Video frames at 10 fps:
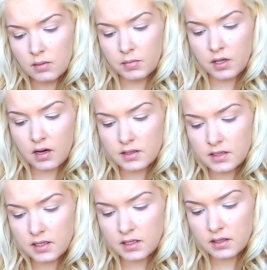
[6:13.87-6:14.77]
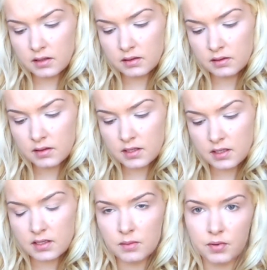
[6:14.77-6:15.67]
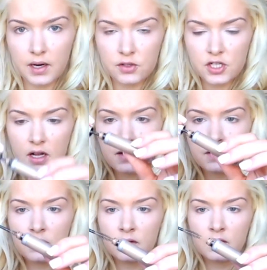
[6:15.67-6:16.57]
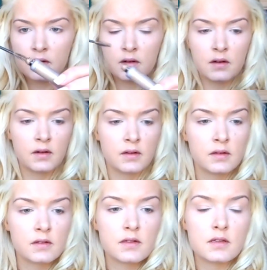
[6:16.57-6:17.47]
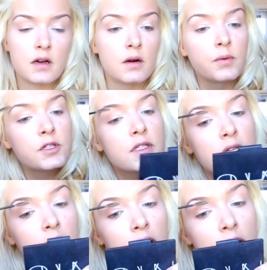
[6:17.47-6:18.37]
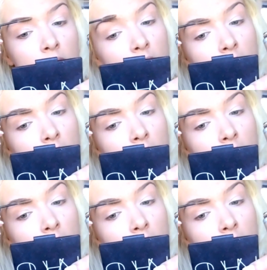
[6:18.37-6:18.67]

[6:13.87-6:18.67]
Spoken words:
Blondie Tinted Brow Gel. So we're just going to